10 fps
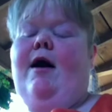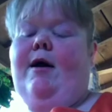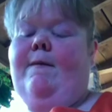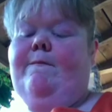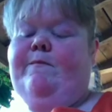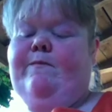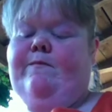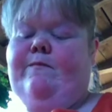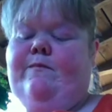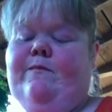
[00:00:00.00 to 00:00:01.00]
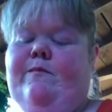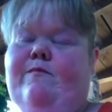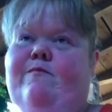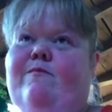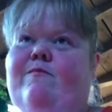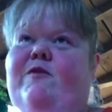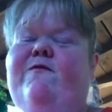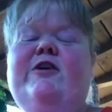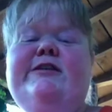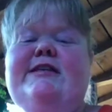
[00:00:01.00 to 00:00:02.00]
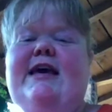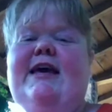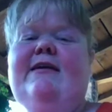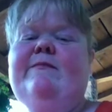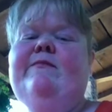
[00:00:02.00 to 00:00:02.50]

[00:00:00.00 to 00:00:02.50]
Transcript: Um, the first thing